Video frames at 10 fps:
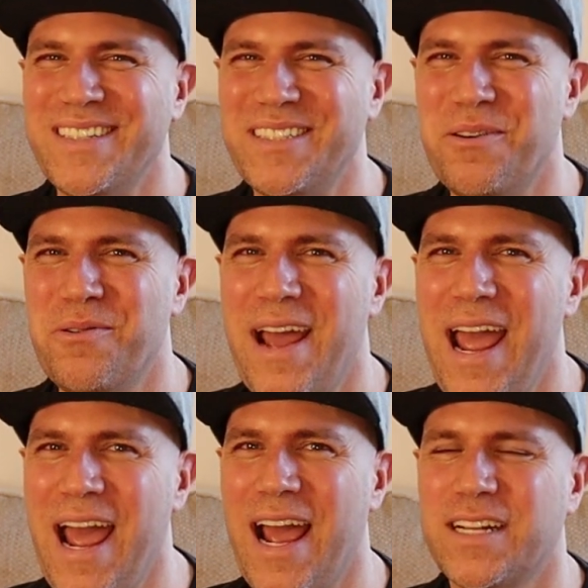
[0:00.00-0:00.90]
So
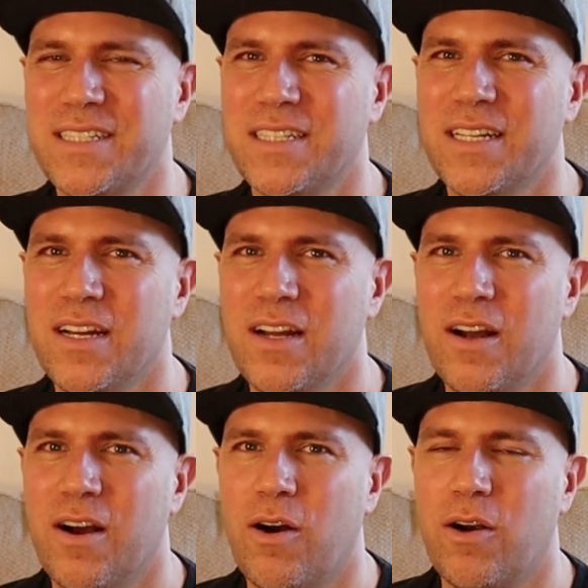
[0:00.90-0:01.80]
hacks
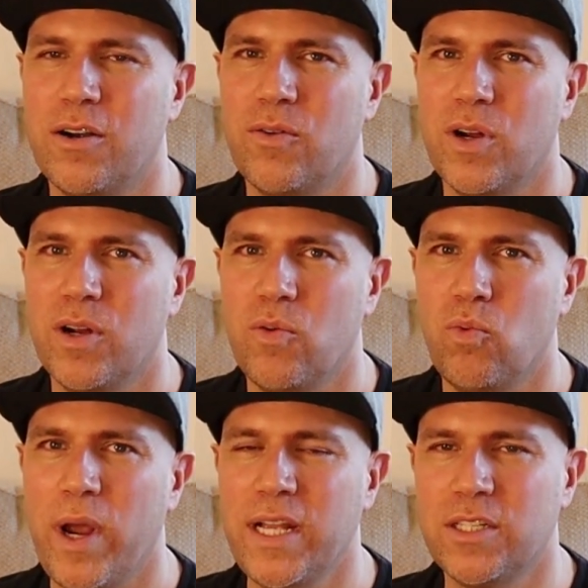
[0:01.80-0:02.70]
are
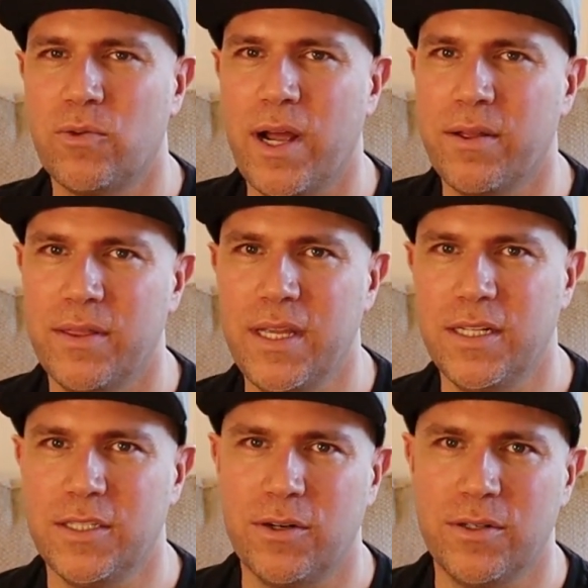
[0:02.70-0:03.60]
ways around
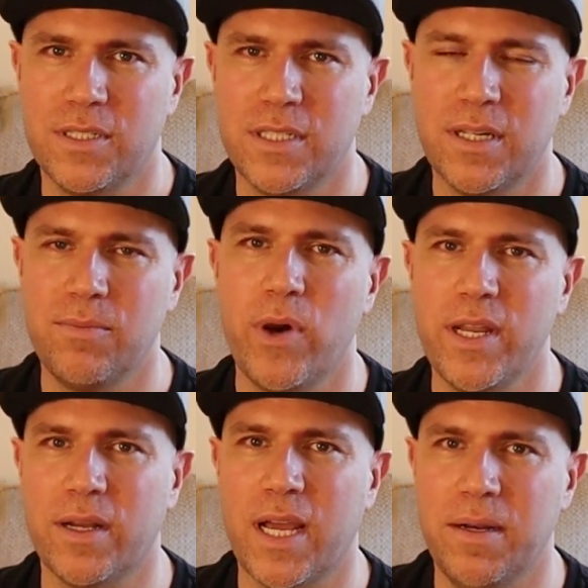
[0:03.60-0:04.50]
things, or some
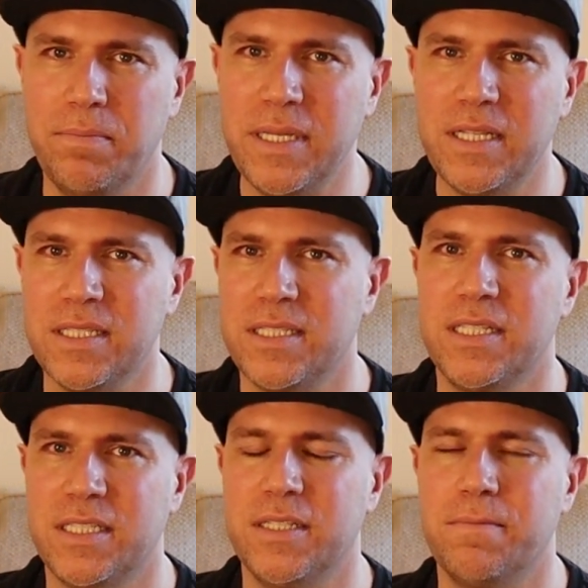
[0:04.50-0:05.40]
way to kind of beat the
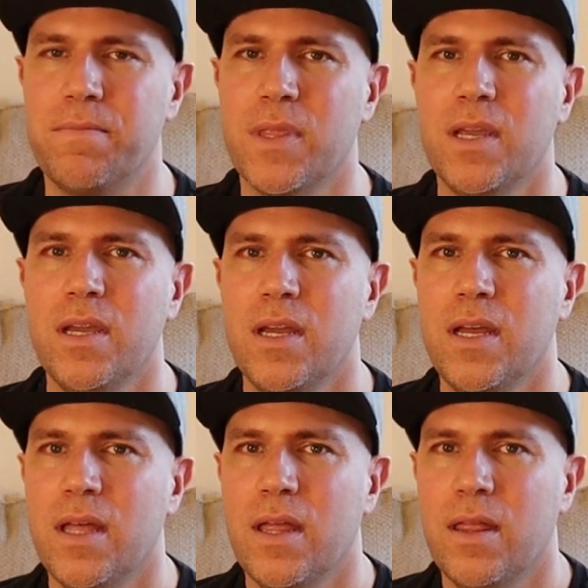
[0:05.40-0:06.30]
system.
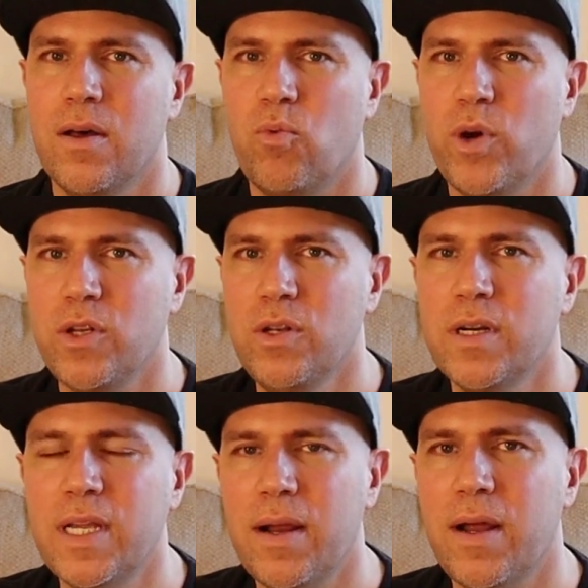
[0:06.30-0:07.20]
When you
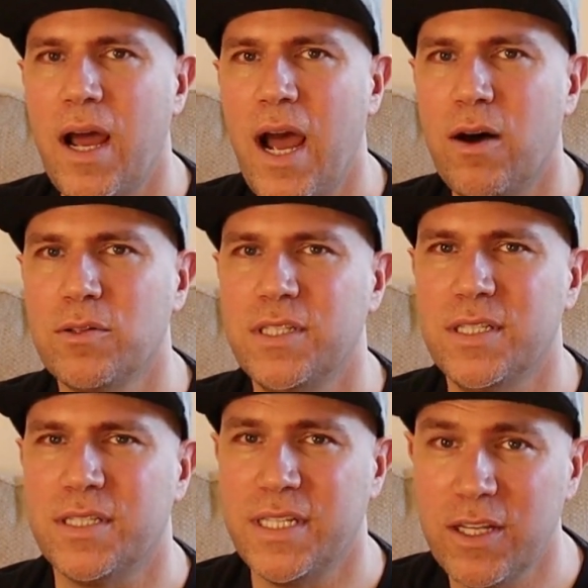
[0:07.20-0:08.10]
look at
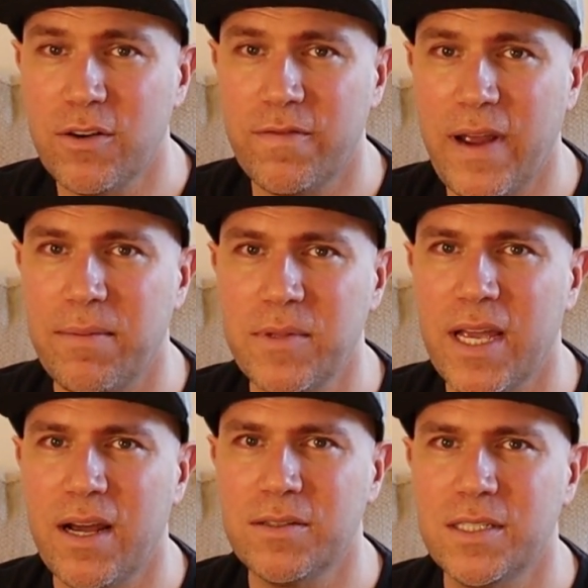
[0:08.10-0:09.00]
houses, single family
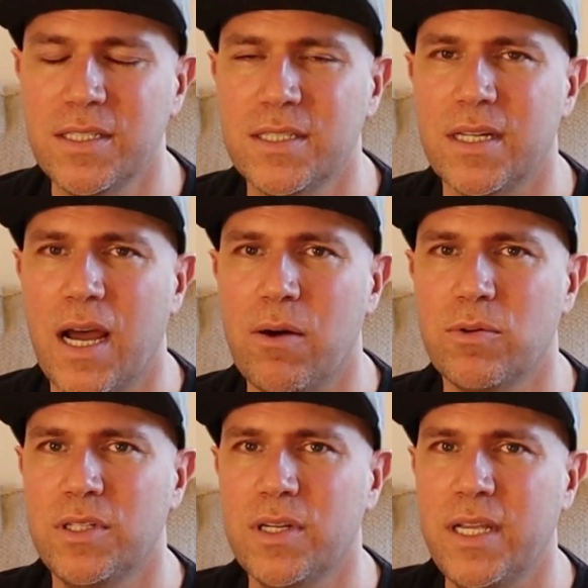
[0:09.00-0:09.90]
houses, I
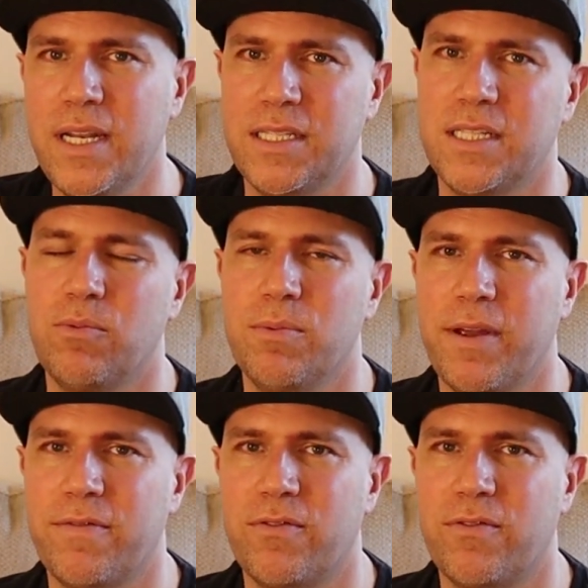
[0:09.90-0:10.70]
was looking at some with my